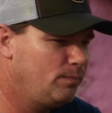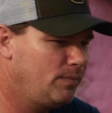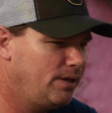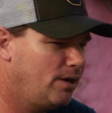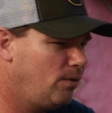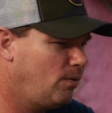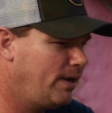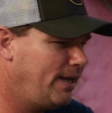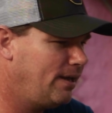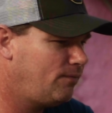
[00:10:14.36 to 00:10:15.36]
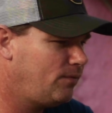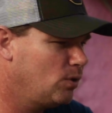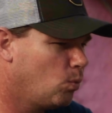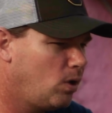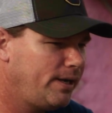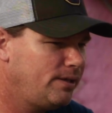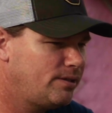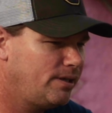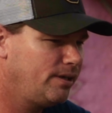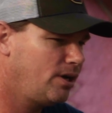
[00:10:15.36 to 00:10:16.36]
You know, if you're wanting
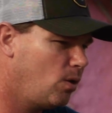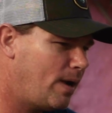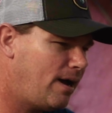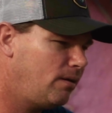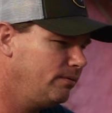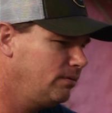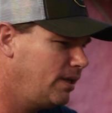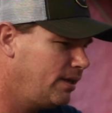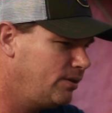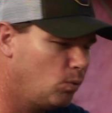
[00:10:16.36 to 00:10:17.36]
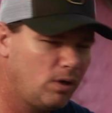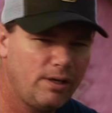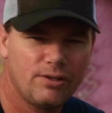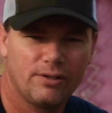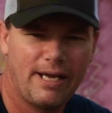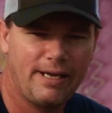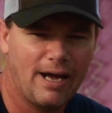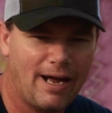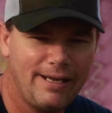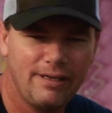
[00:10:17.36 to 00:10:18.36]
to go out in the woods or take it
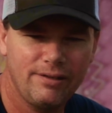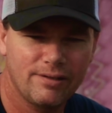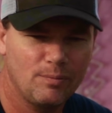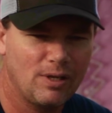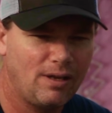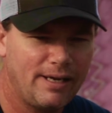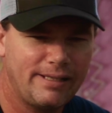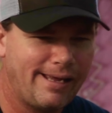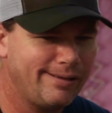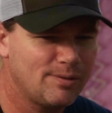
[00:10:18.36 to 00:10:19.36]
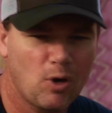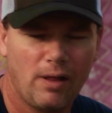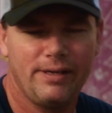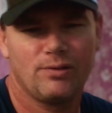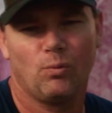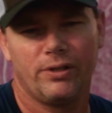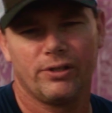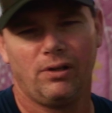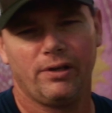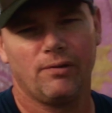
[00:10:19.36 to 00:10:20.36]
hiking, something like that, this probably isn't what
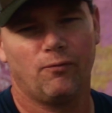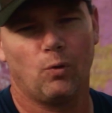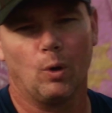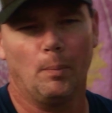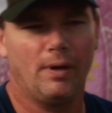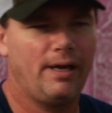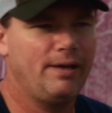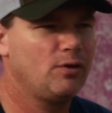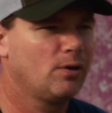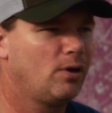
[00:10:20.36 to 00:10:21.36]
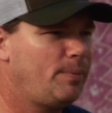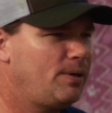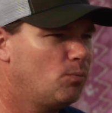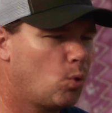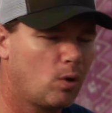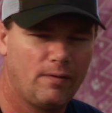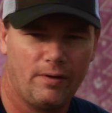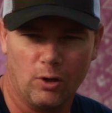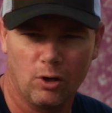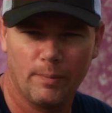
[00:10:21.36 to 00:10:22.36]
you're looking for. But if you're going to be more of
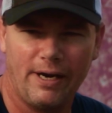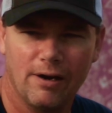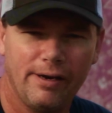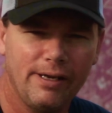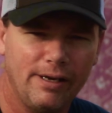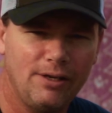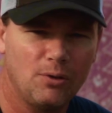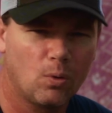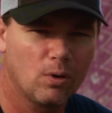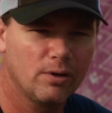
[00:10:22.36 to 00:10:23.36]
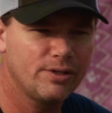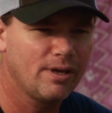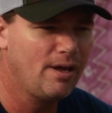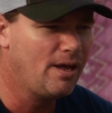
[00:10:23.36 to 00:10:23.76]
an urban area and indoors,